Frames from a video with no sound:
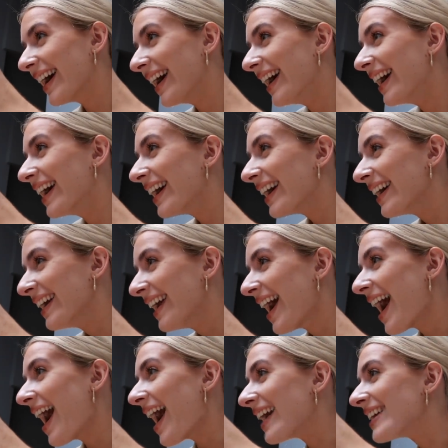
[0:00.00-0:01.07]
What?
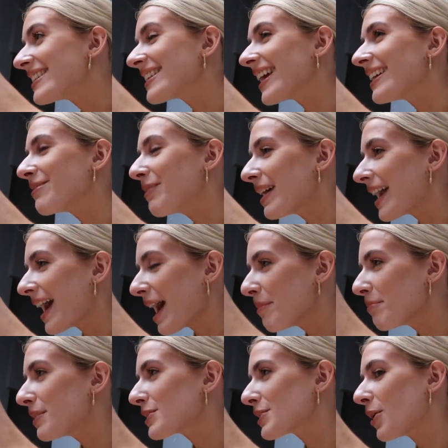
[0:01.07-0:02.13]
I said, wait,
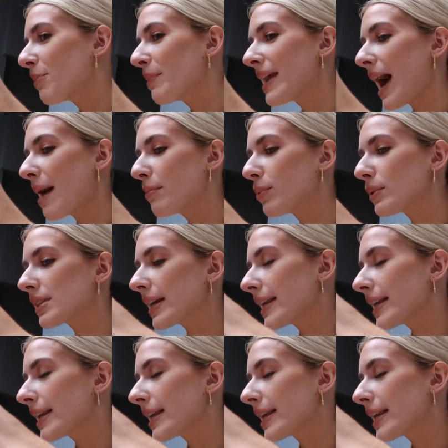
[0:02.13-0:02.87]
Amber told me, Amber was